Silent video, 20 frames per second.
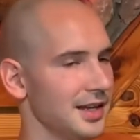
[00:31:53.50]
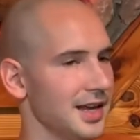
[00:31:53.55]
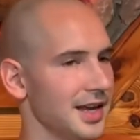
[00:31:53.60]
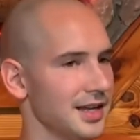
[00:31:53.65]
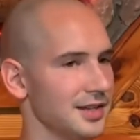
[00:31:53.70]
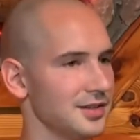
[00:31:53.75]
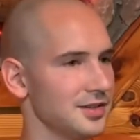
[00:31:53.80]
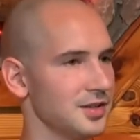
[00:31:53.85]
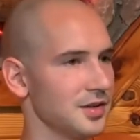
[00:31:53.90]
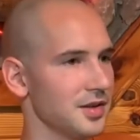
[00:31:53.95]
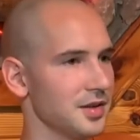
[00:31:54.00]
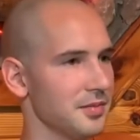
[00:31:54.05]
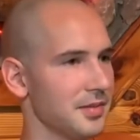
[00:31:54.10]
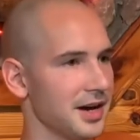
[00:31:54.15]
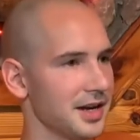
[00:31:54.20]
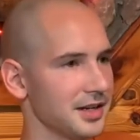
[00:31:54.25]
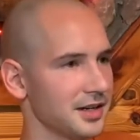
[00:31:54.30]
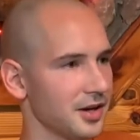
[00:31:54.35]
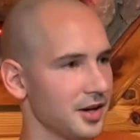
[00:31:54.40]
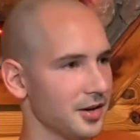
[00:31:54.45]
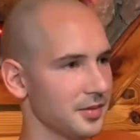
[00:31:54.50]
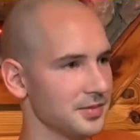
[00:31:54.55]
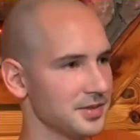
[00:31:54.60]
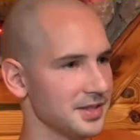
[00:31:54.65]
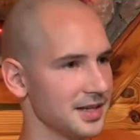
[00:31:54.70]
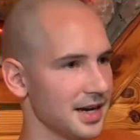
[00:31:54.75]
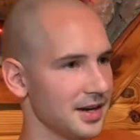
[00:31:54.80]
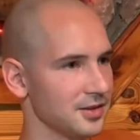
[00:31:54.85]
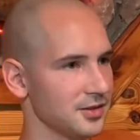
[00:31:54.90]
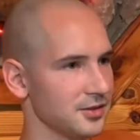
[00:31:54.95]
And so the mind calms
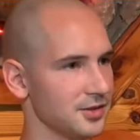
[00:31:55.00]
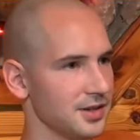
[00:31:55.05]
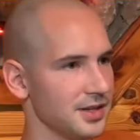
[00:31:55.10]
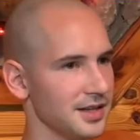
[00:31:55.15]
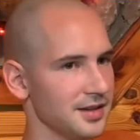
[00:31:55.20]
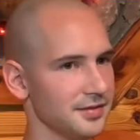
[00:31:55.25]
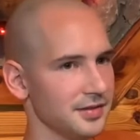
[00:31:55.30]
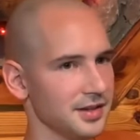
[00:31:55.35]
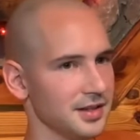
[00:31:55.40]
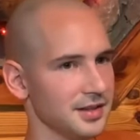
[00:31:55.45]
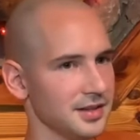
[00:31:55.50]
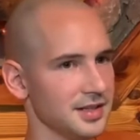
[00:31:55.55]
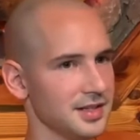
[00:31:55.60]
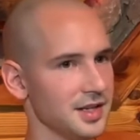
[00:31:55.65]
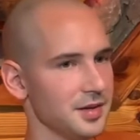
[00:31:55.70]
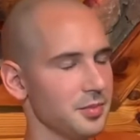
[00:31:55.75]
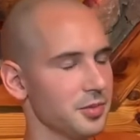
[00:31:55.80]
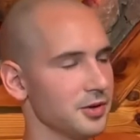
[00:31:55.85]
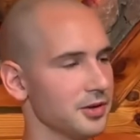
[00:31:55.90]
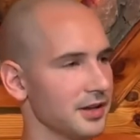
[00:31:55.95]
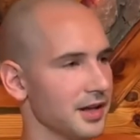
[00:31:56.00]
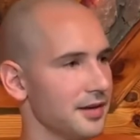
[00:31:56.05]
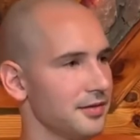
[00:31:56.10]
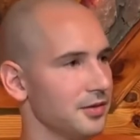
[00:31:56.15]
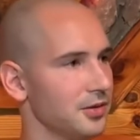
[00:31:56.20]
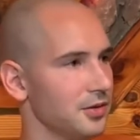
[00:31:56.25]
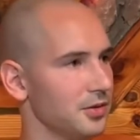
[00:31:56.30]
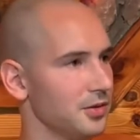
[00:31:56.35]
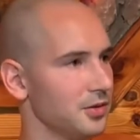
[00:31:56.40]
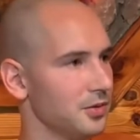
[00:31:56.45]
down to an even deeper
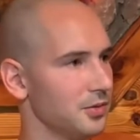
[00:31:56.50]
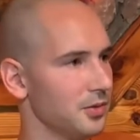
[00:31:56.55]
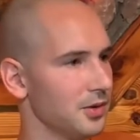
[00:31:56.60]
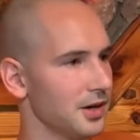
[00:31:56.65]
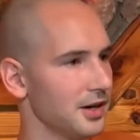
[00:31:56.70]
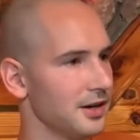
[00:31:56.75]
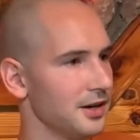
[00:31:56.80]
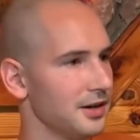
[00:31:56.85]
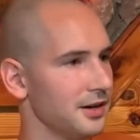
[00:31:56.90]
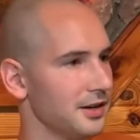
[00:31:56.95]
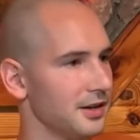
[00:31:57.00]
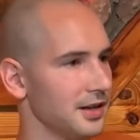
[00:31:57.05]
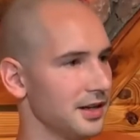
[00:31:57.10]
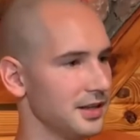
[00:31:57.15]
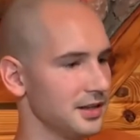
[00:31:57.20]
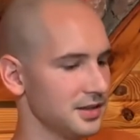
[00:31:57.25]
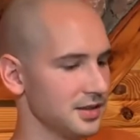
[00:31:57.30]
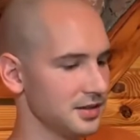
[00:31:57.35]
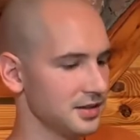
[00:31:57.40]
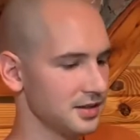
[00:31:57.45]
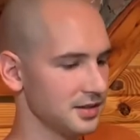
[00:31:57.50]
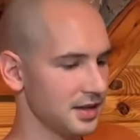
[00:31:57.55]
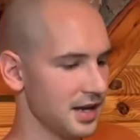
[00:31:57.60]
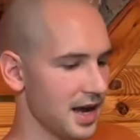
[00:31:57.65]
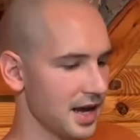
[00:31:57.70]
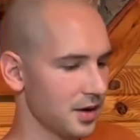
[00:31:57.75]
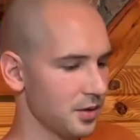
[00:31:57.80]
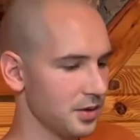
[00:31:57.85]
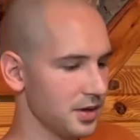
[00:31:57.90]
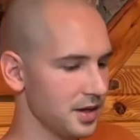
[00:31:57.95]
level where it's
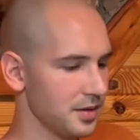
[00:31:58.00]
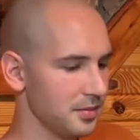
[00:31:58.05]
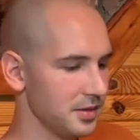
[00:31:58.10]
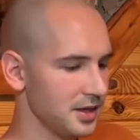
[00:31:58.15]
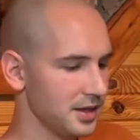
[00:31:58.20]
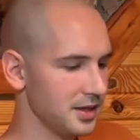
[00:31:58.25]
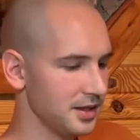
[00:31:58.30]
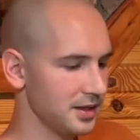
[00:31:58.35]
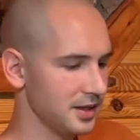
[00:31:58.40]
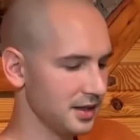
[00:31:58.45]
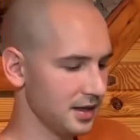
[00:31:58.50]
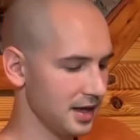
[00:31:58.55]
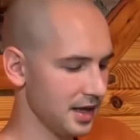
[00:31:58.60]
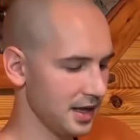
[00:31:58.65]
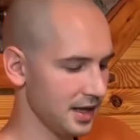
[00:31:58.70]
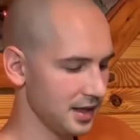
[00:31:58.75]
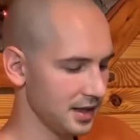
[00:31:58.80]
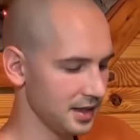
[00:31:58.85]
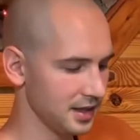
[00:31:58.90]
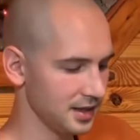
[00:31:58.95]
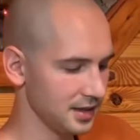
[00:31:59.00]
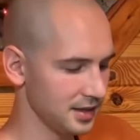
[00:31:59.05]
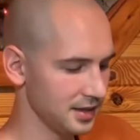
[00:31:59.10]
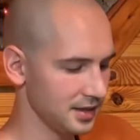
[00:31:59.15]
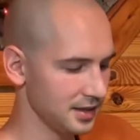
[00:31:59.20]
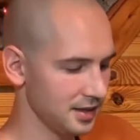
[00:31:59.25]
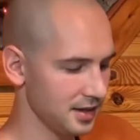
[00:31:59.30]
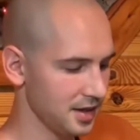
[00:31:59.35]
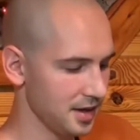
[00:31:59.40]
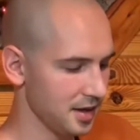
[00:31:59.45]
equanimity and